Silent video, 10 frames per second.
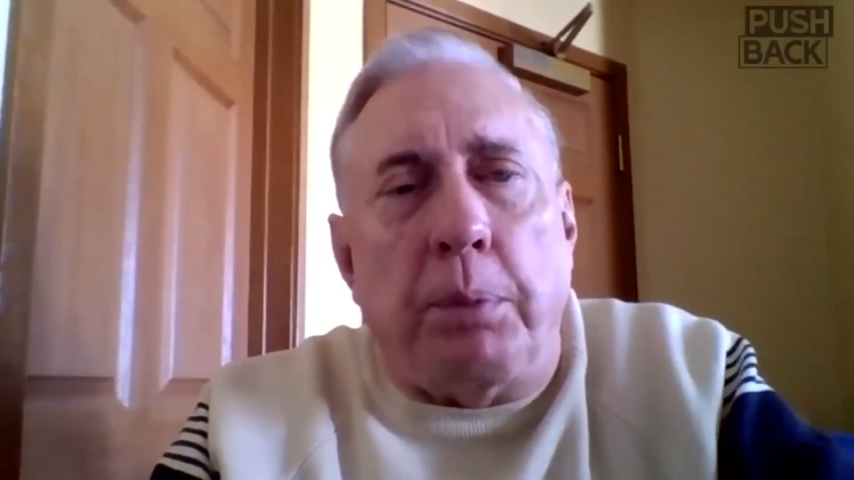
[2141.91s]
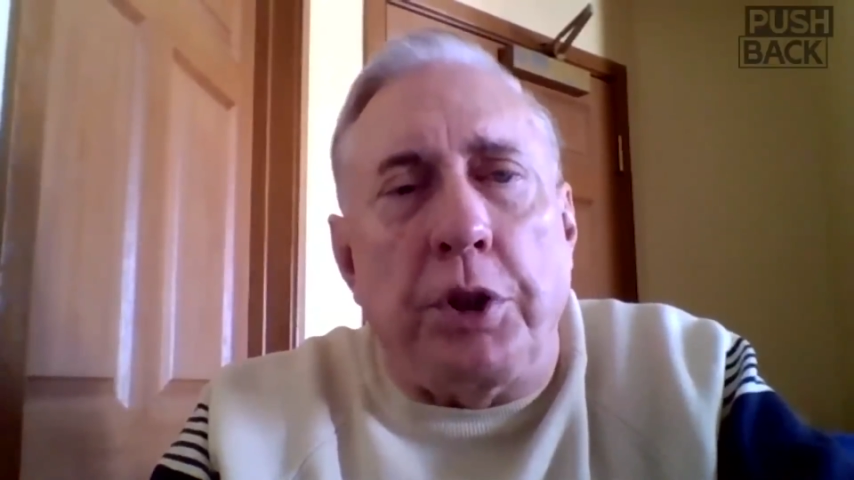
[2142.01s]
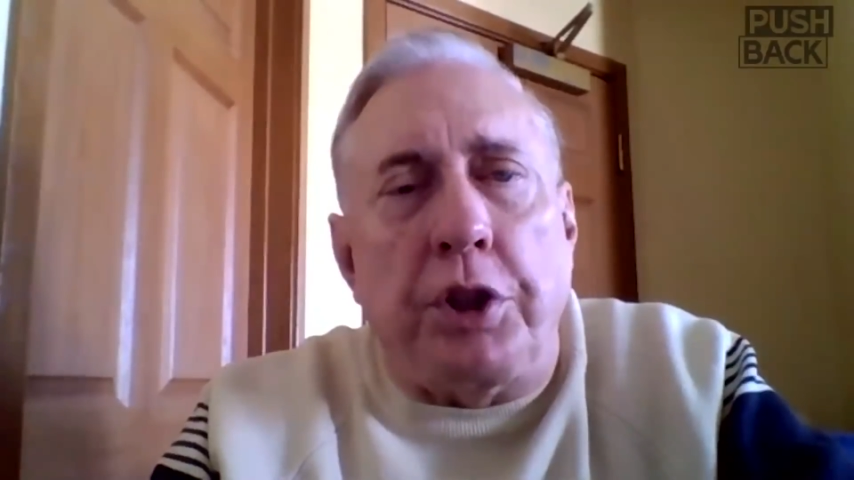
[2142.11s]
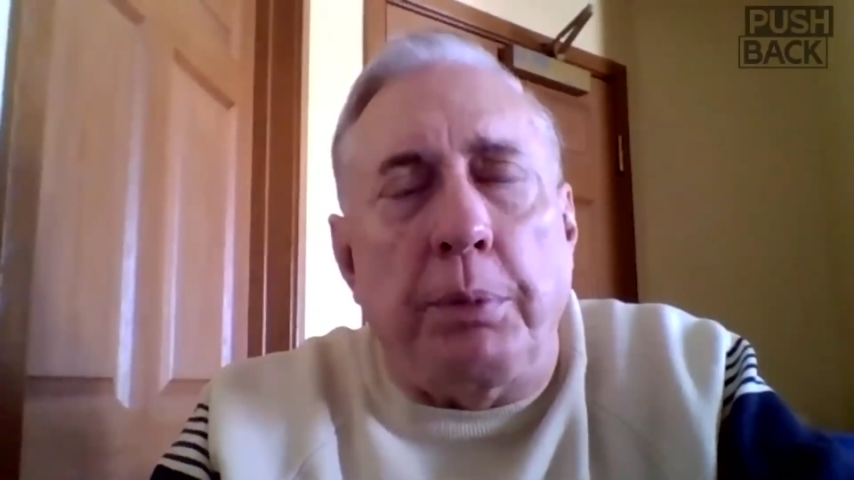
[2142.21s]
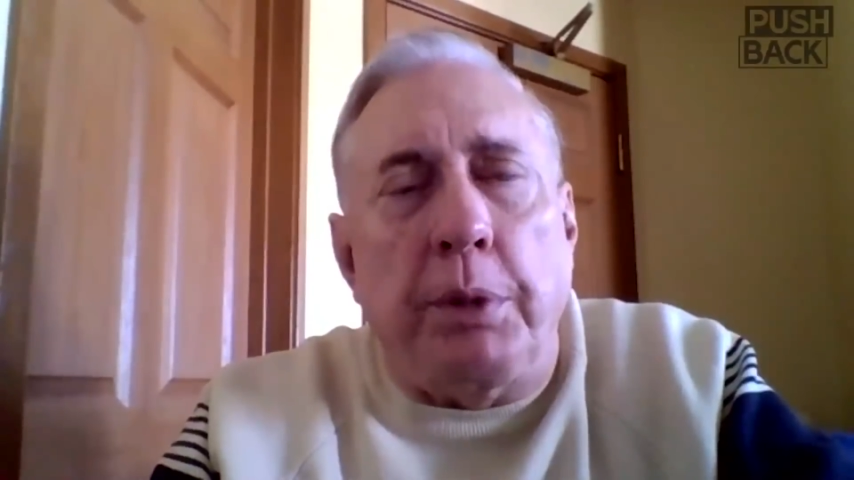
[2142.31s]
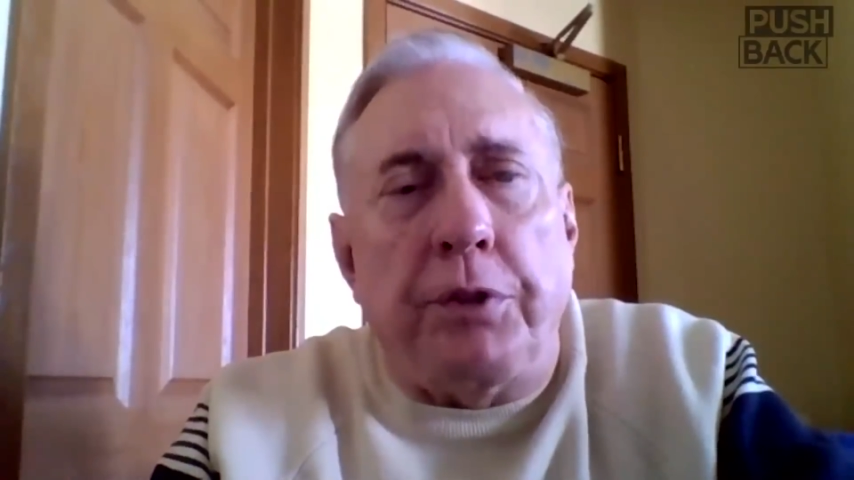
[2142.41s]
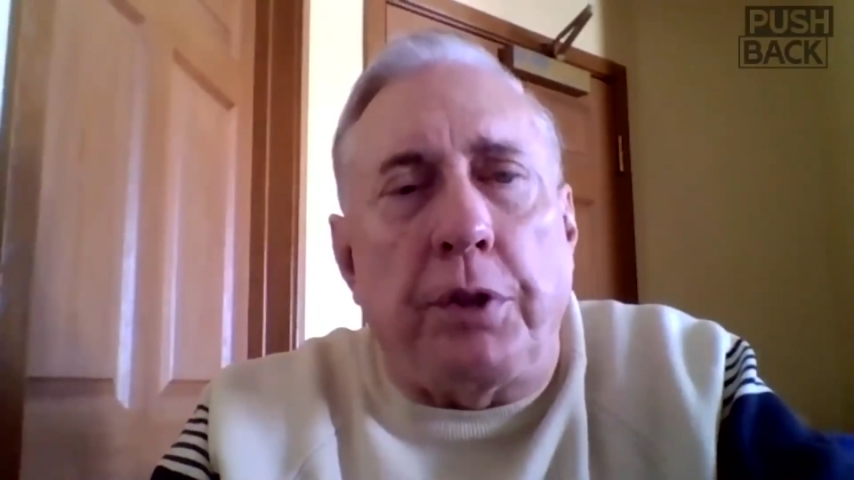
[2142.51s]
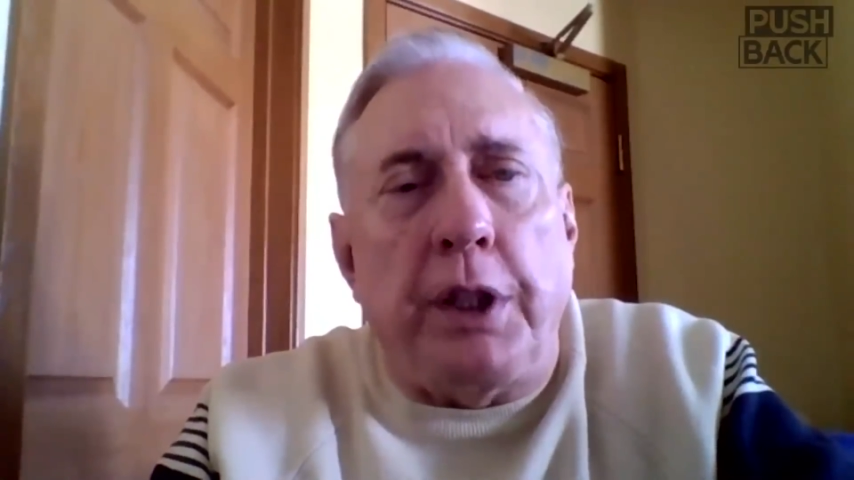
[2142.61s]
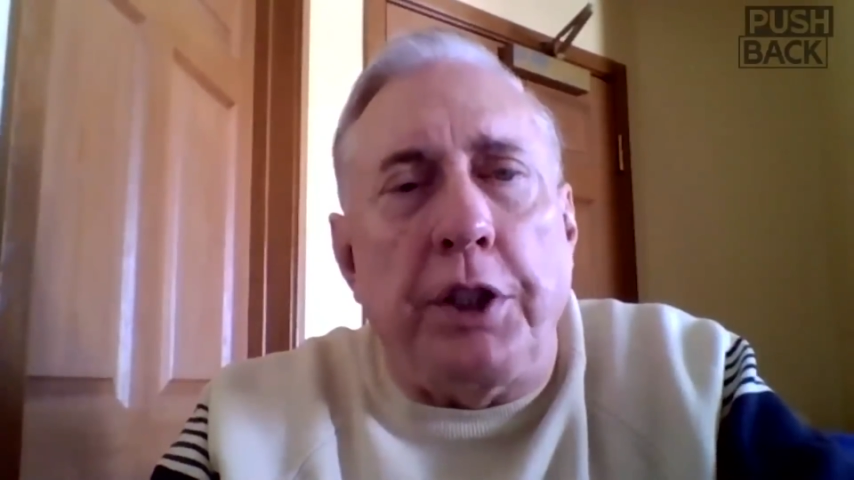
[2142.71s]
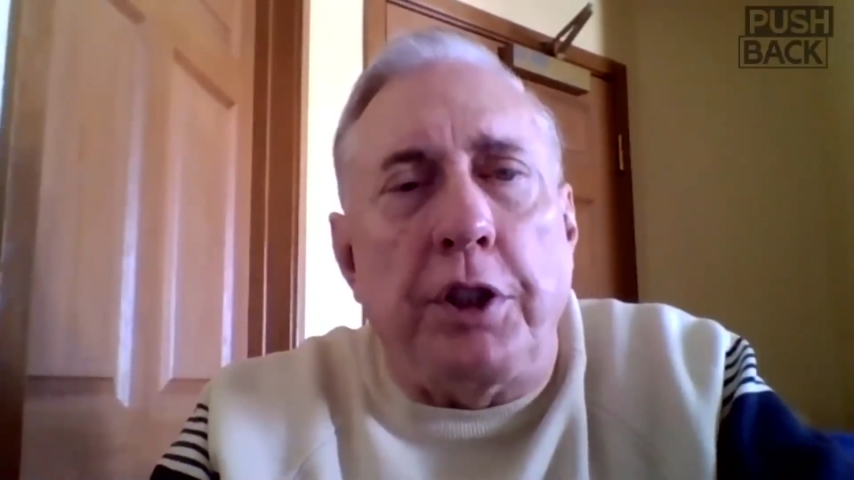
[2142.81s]
Bush
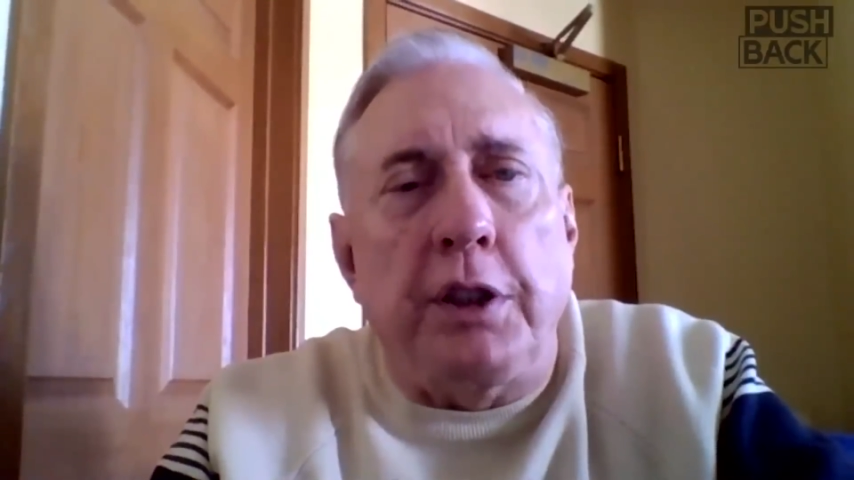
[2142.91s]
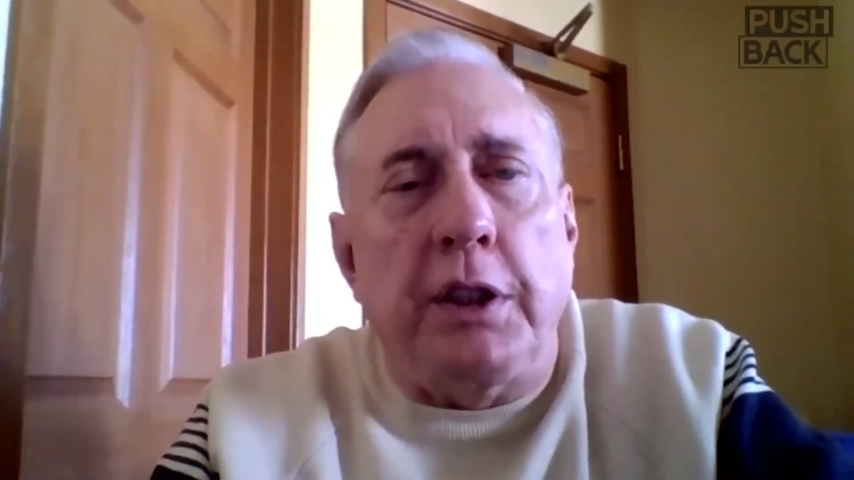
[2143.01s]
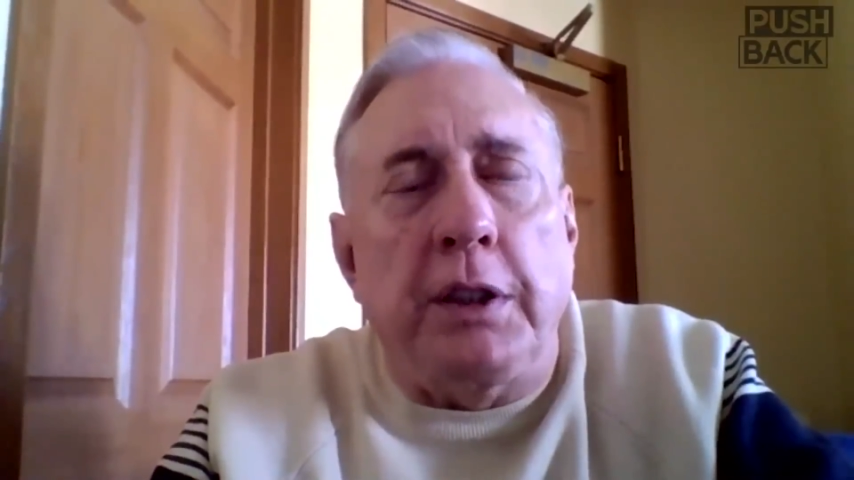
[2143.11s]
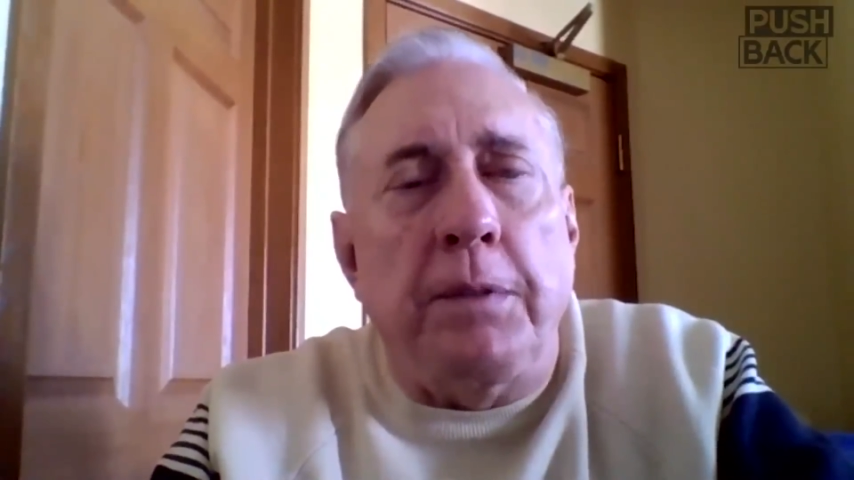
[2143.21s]
administration